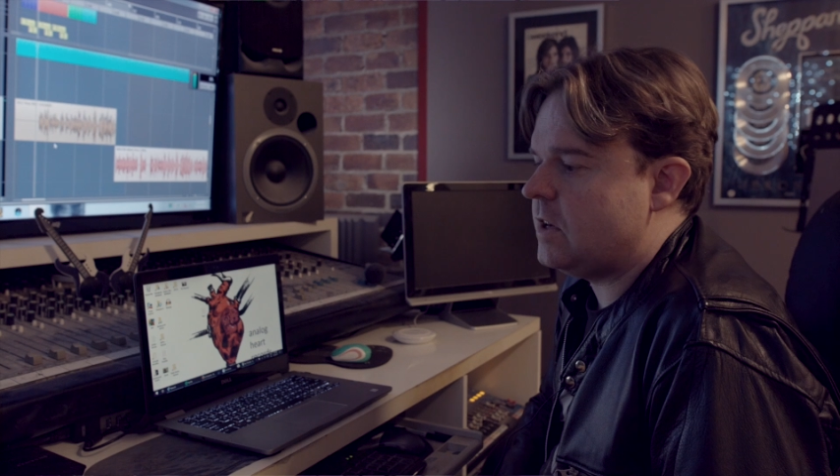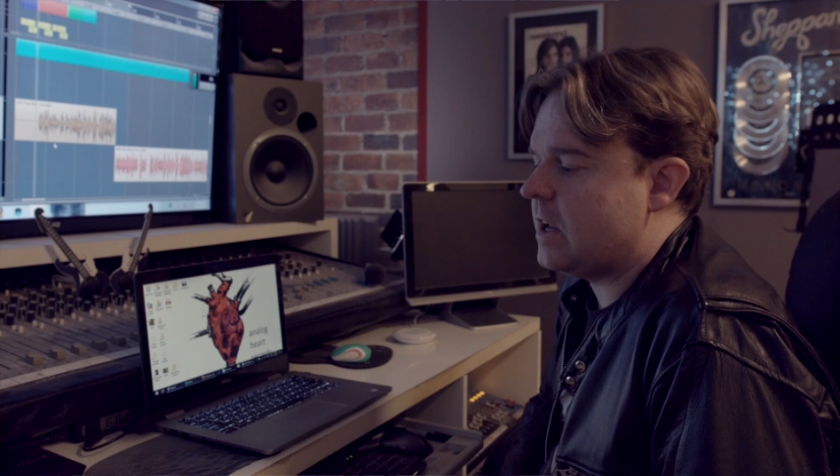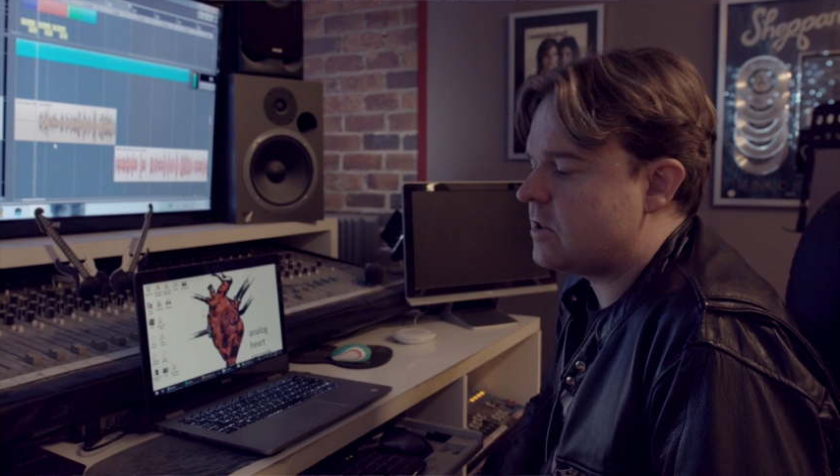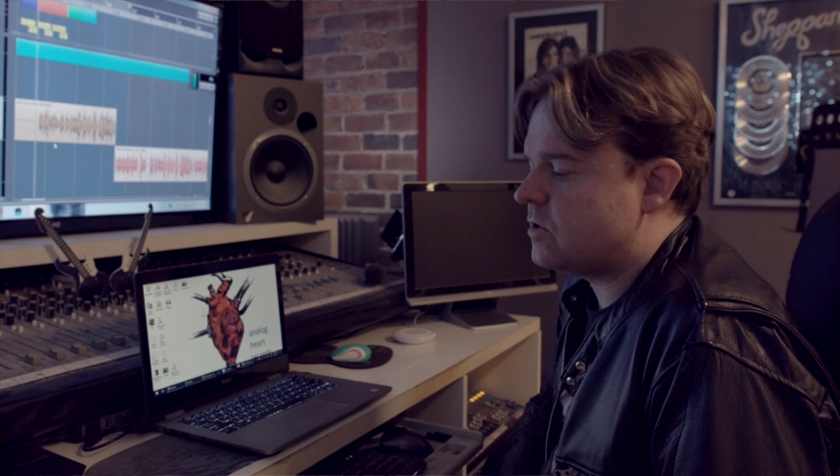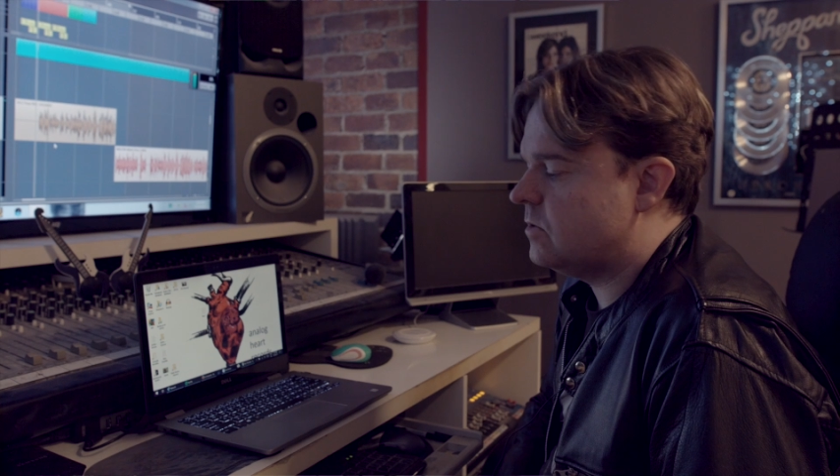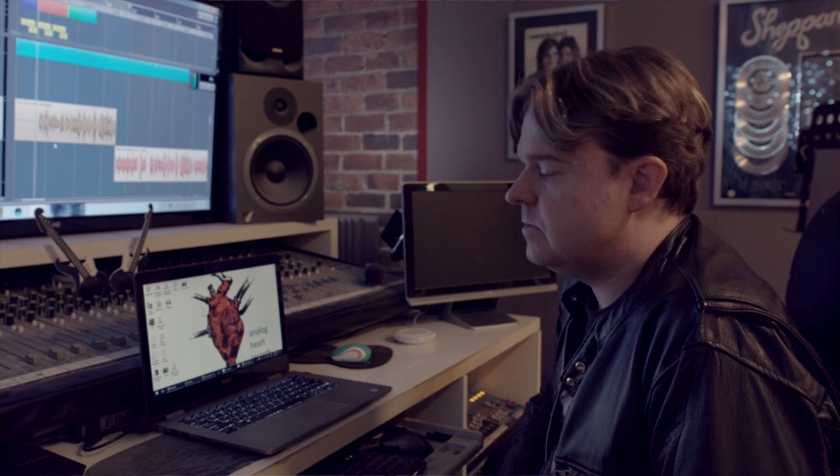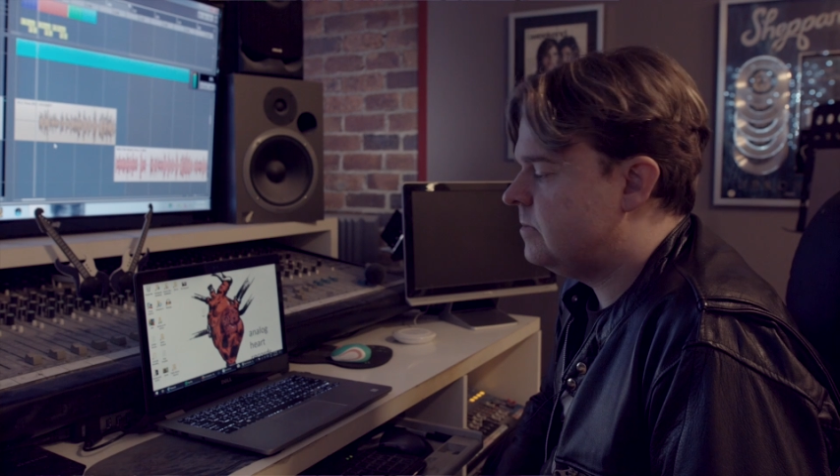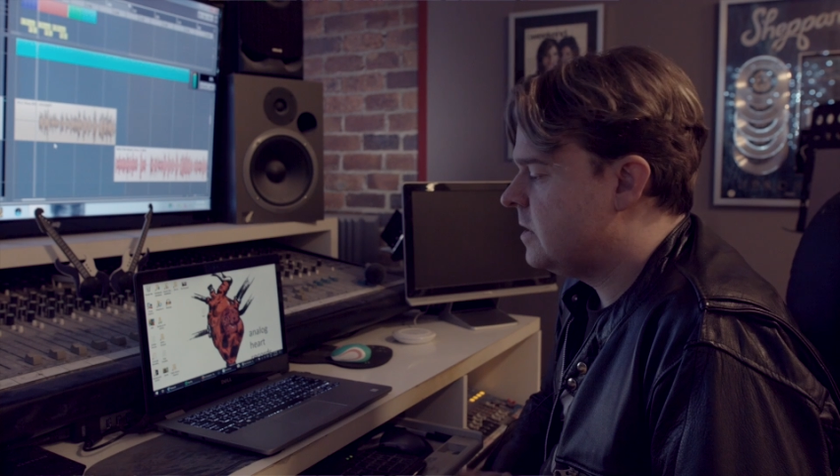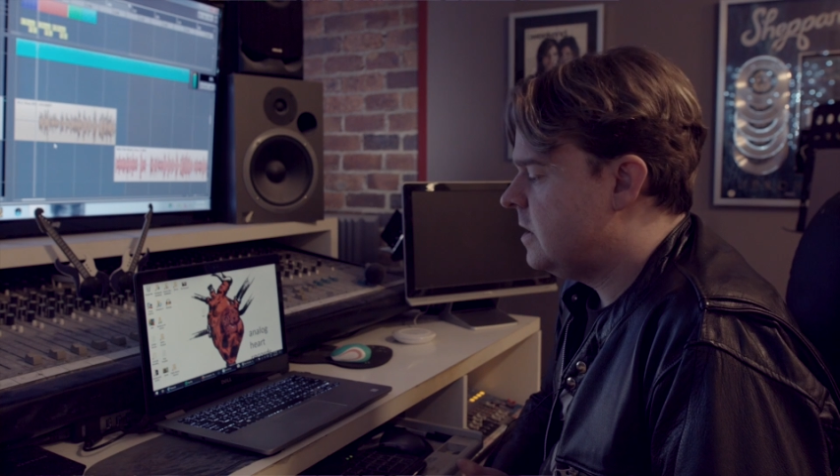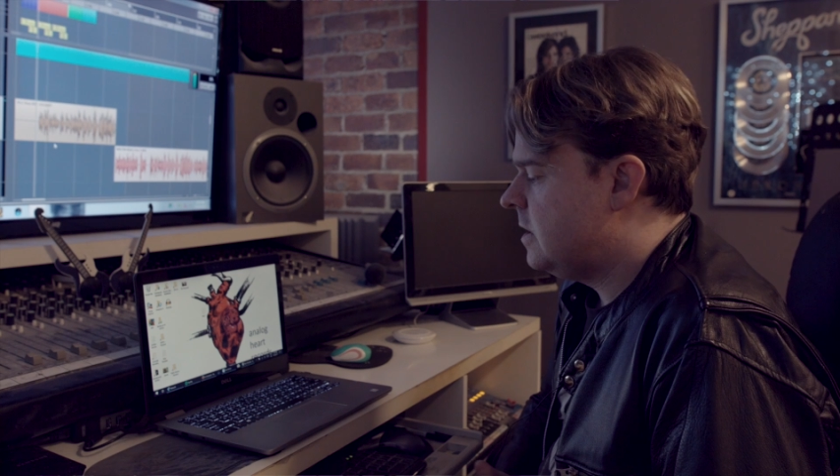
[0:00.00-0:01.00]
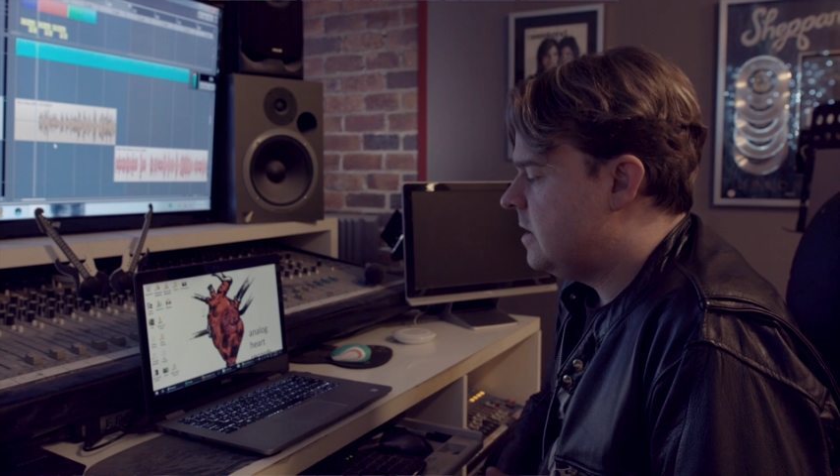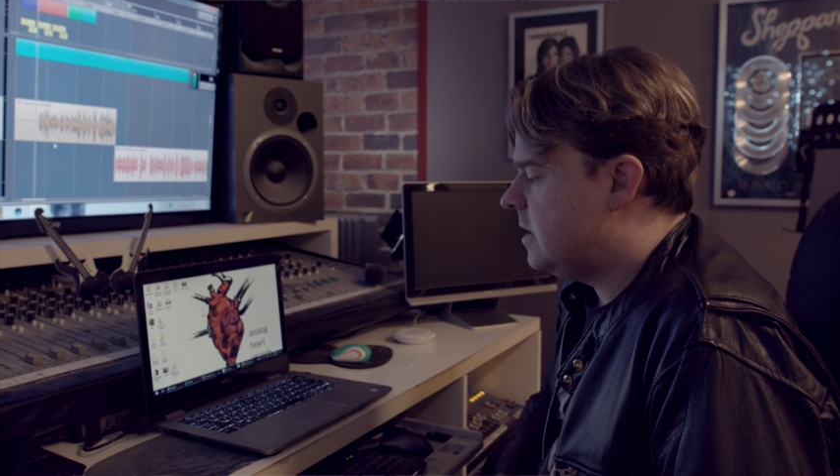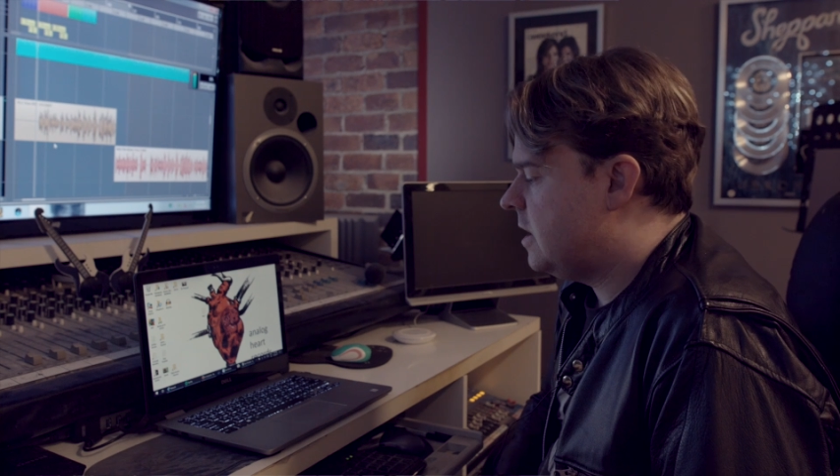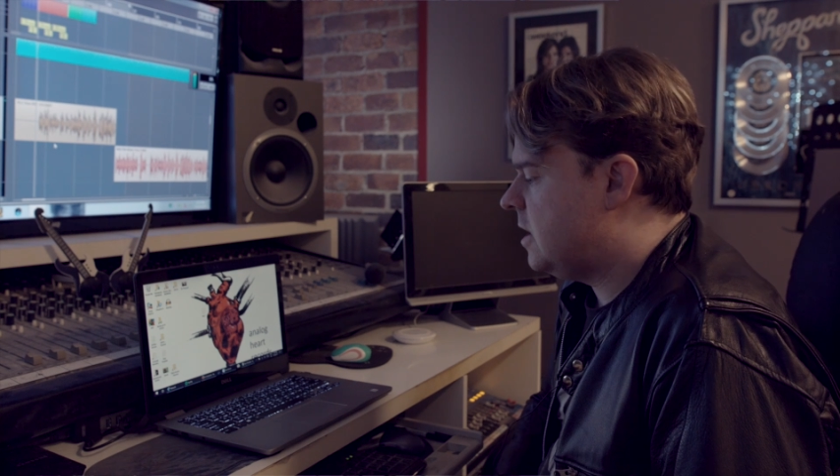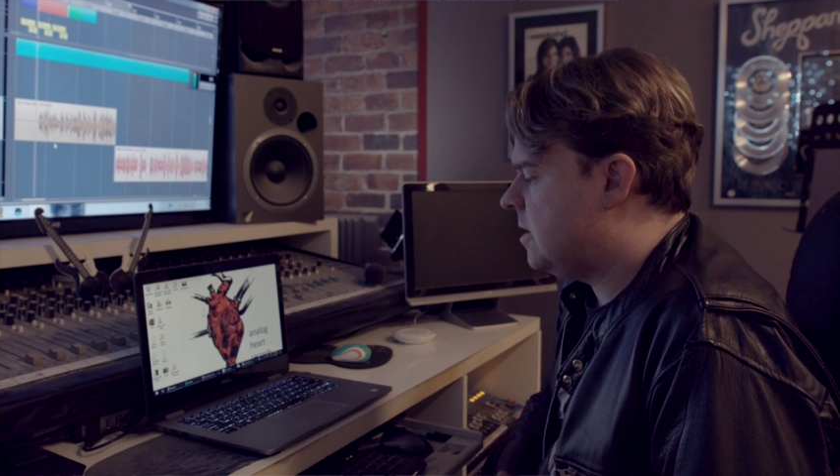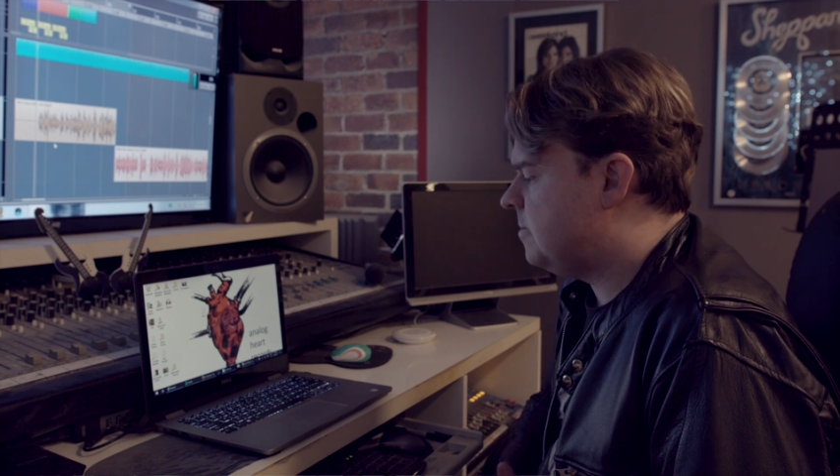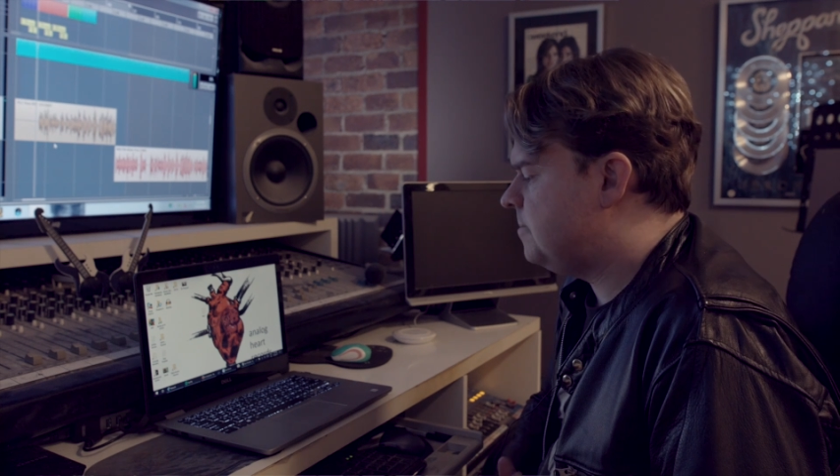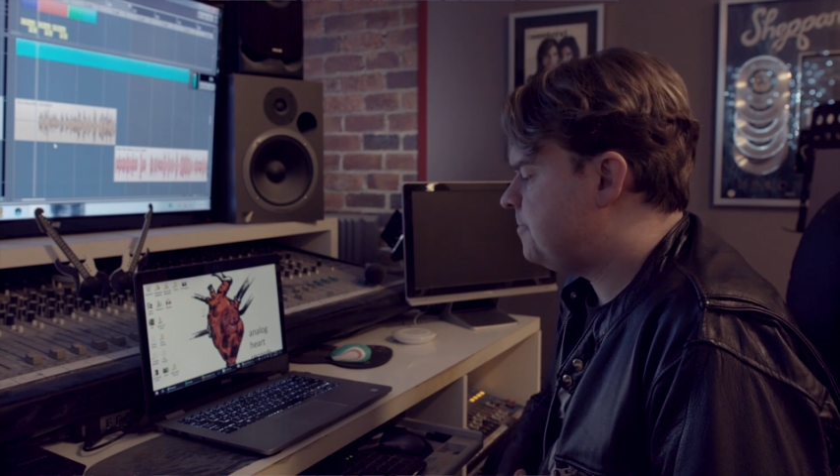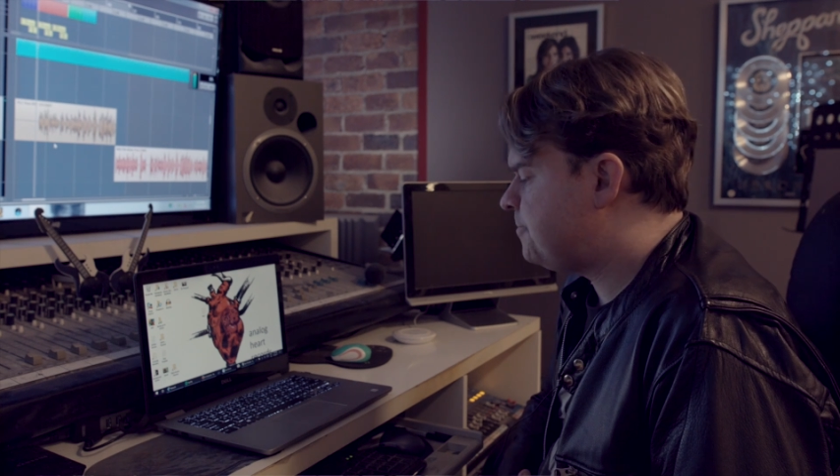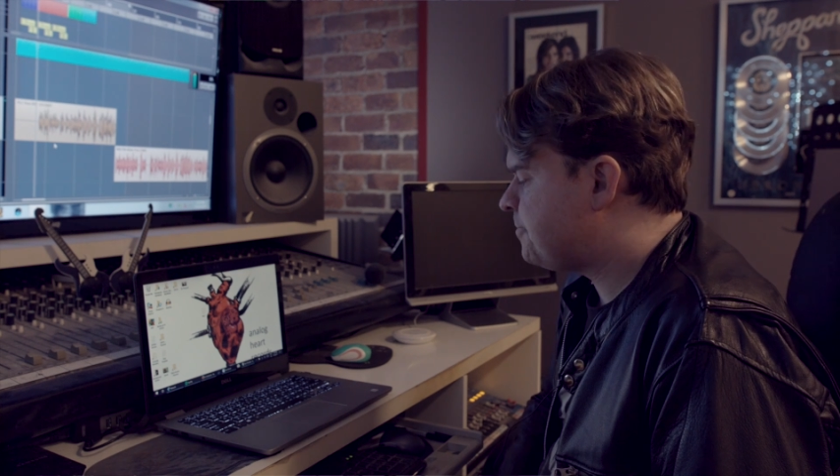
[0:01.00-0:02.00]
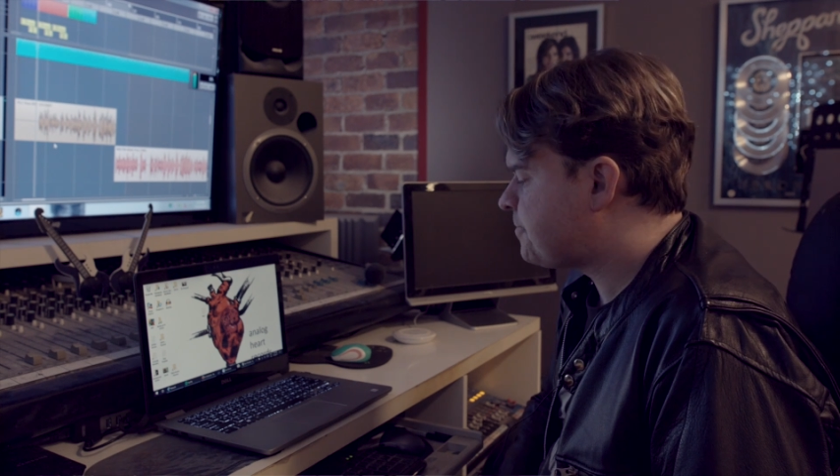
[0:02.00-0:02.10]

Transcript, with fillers: natural. Um,